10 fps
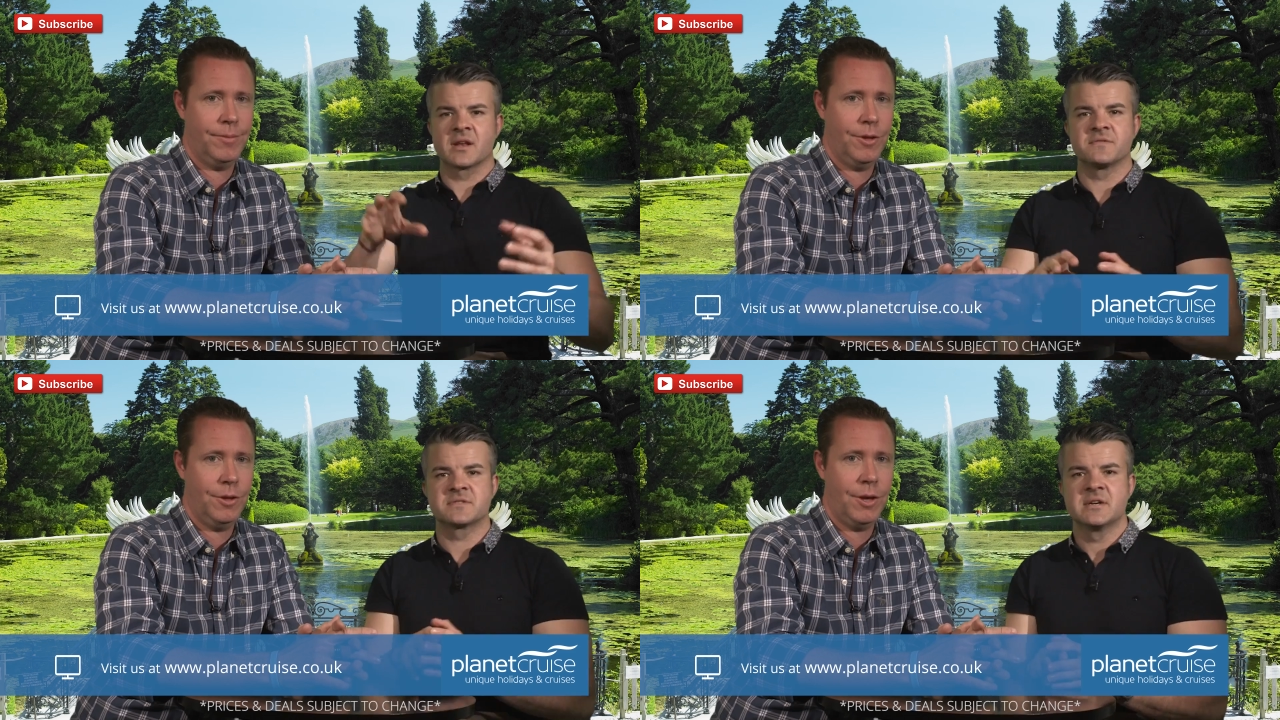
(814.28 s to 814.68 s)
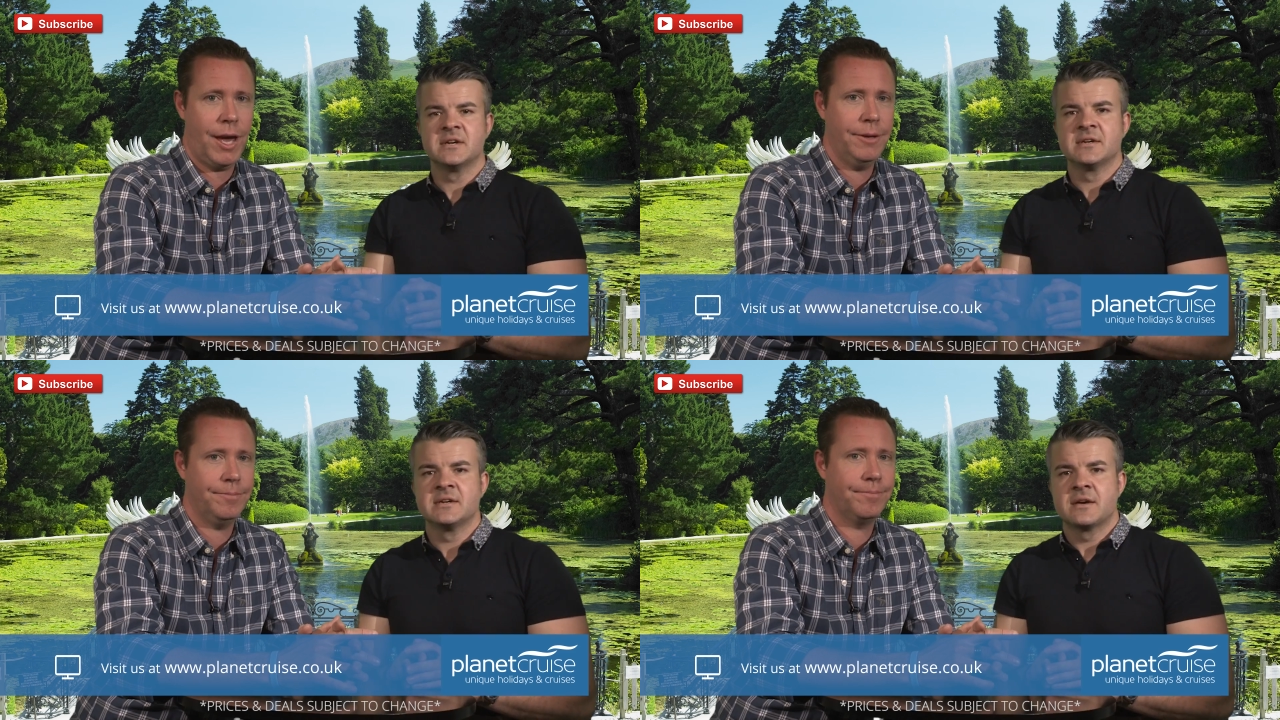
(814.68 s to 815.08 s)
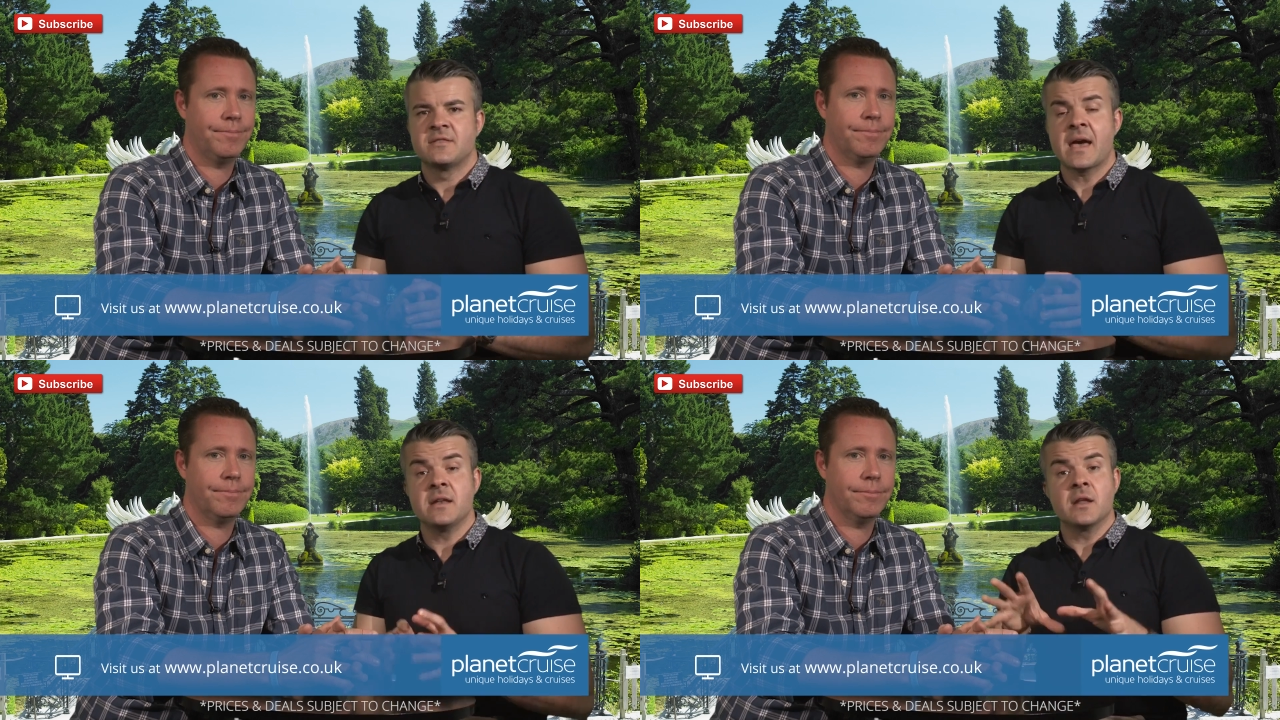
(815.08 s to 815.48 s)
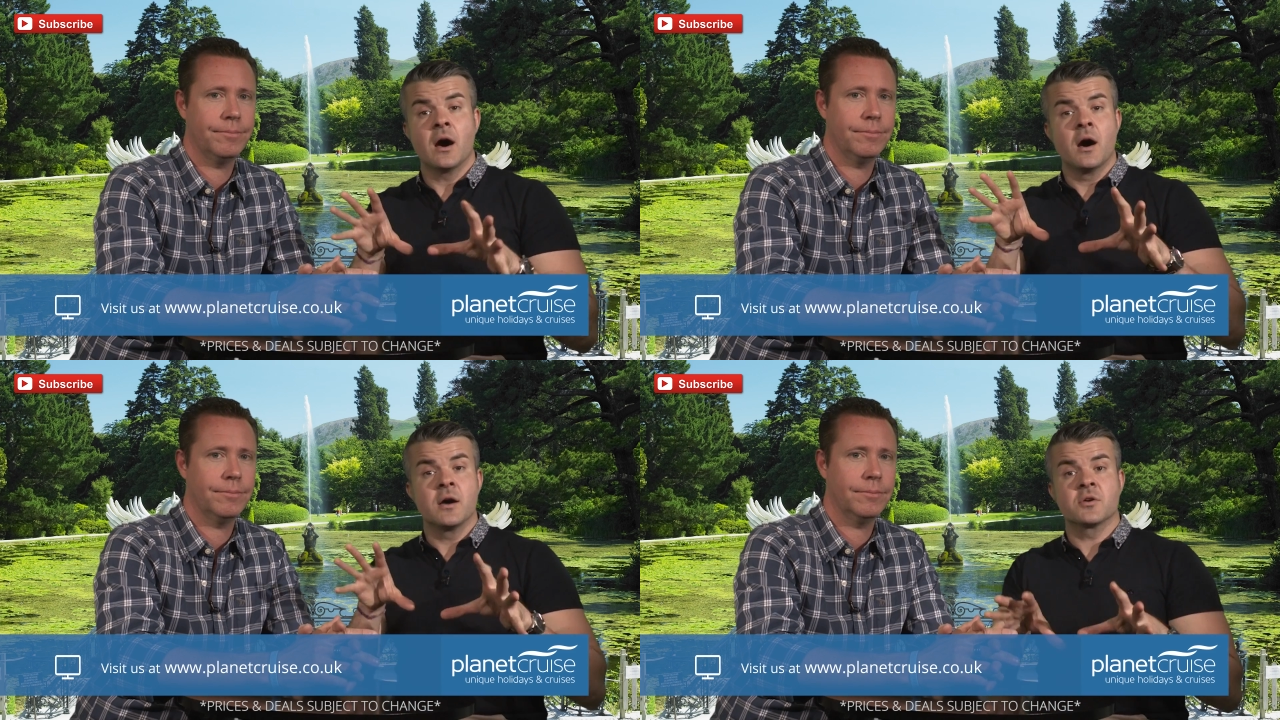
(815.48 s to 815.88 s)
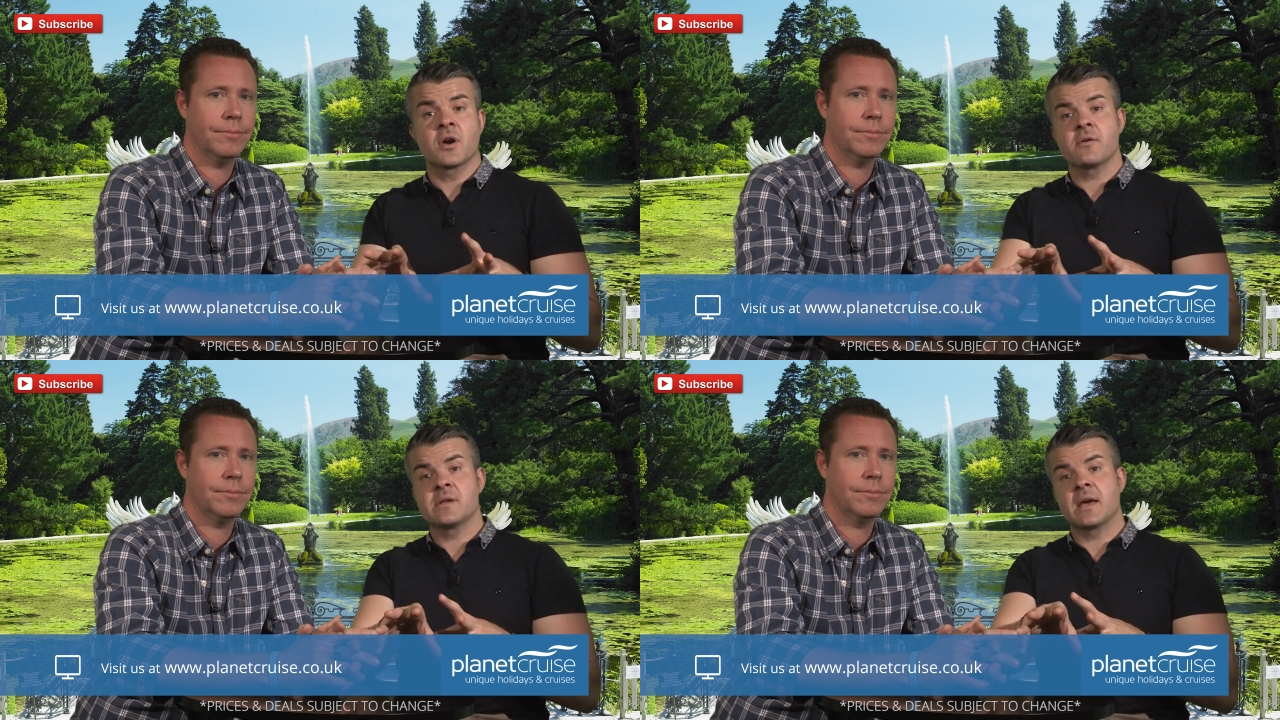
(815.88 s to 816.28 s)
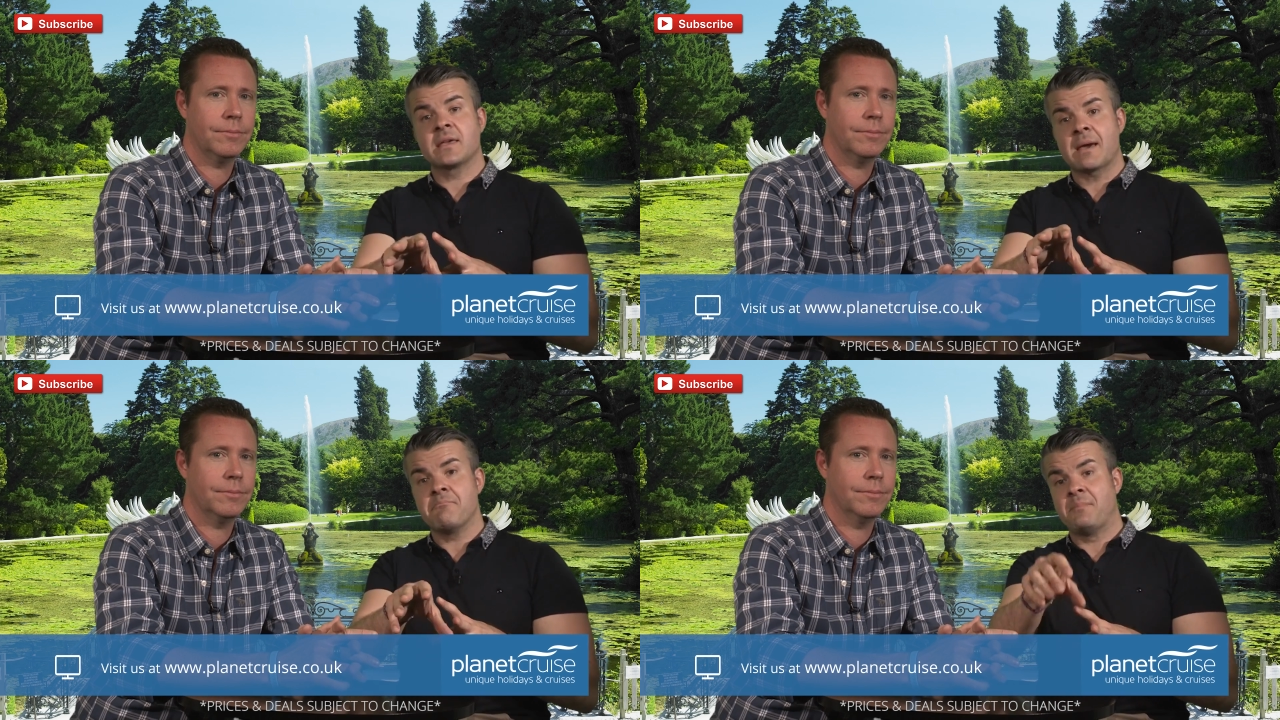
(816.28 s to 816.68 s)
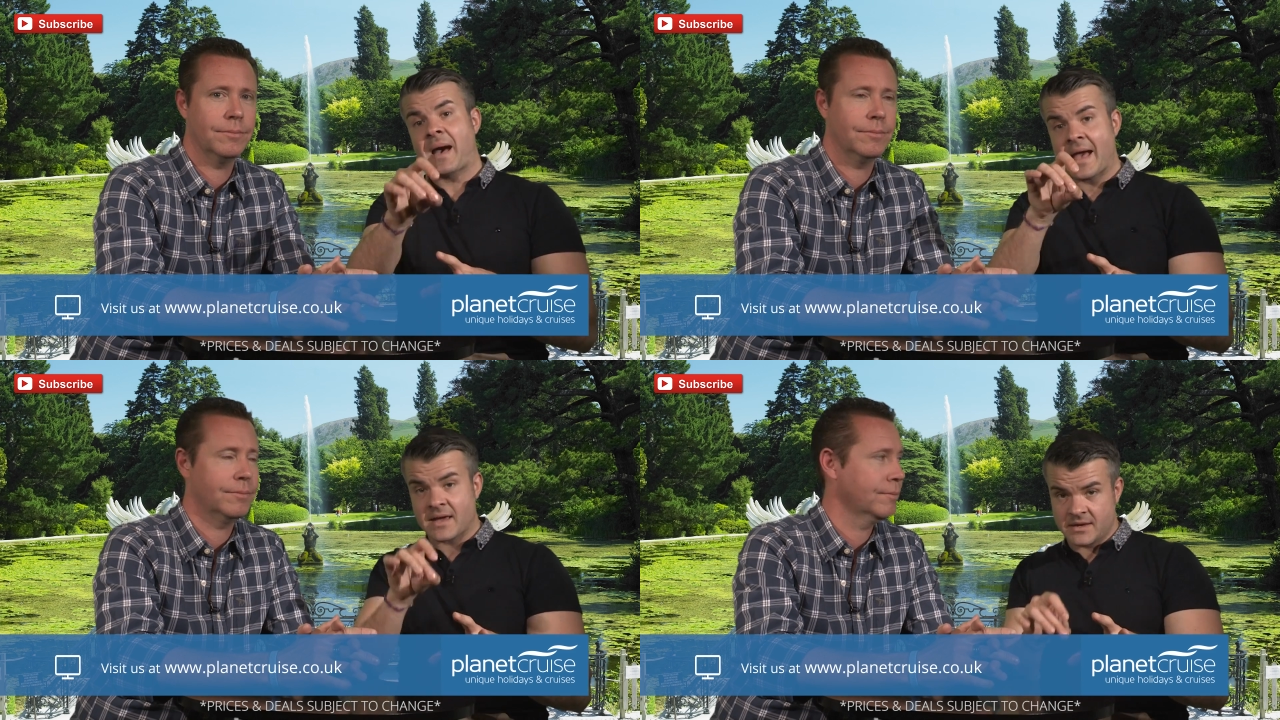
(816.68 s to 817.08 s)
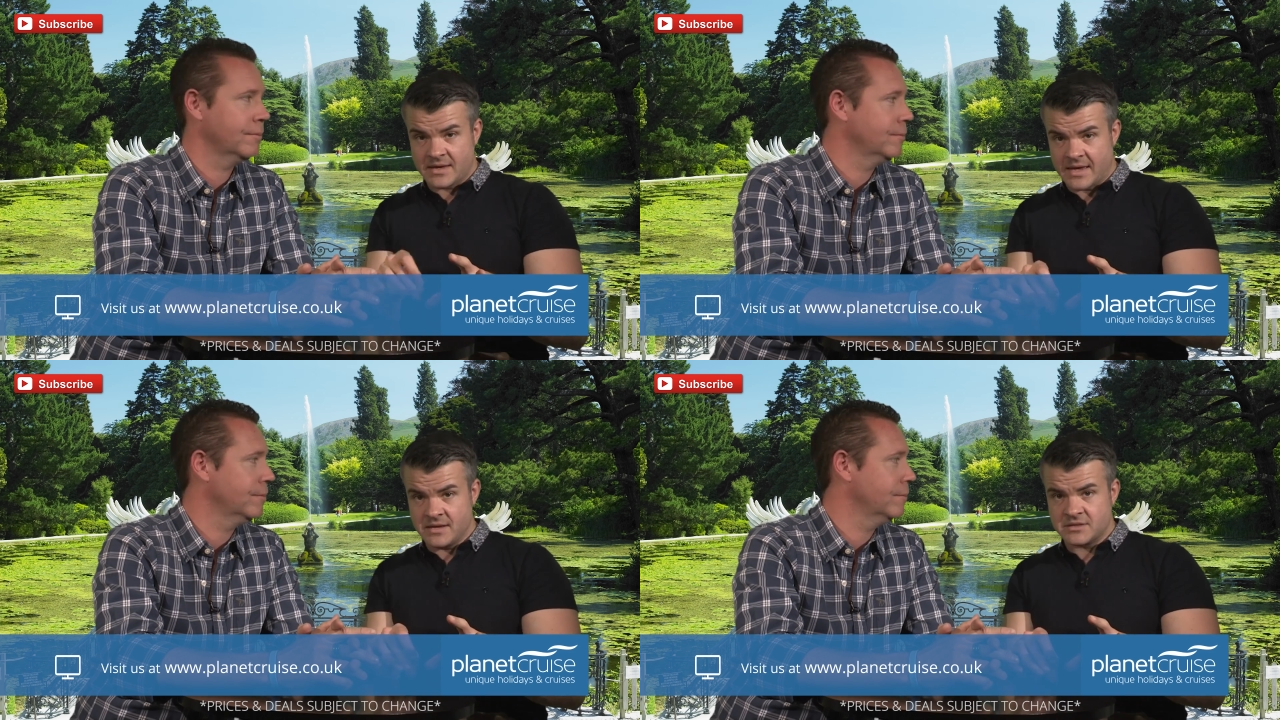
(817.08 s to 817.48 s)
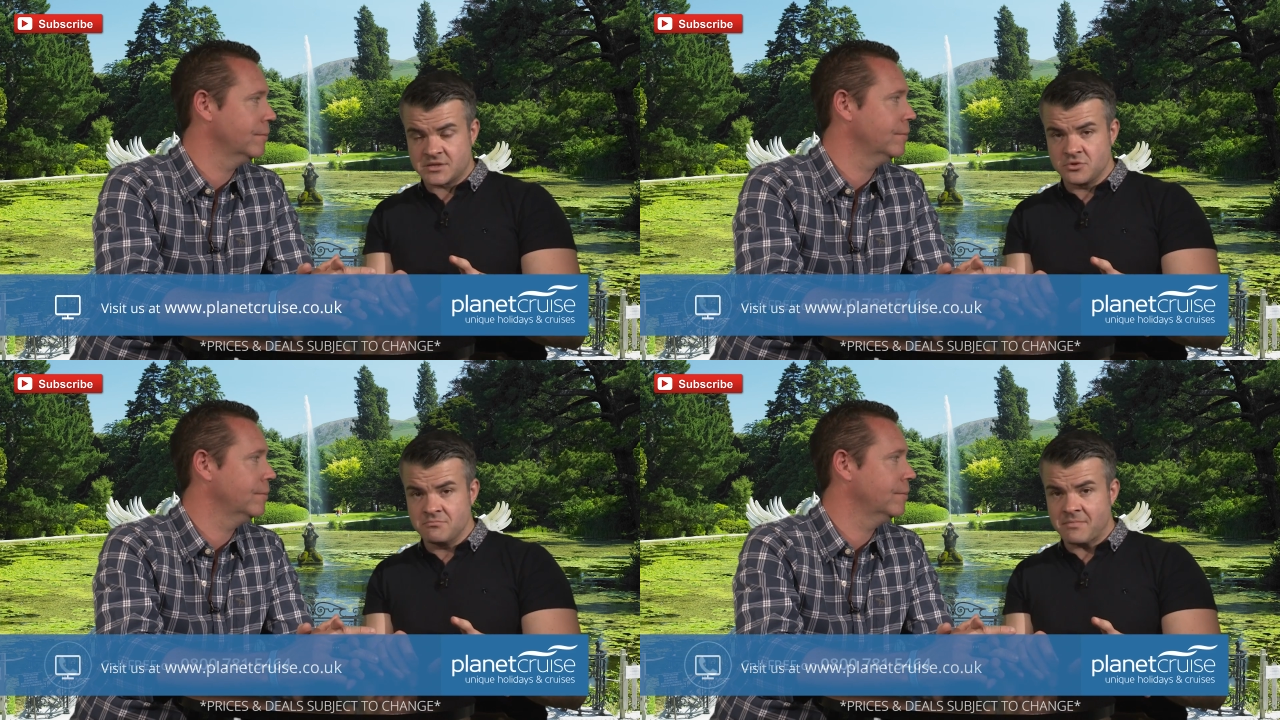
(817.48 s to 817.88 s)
Speaker 1: cliffs. You can. Then, uh, you're coming again back into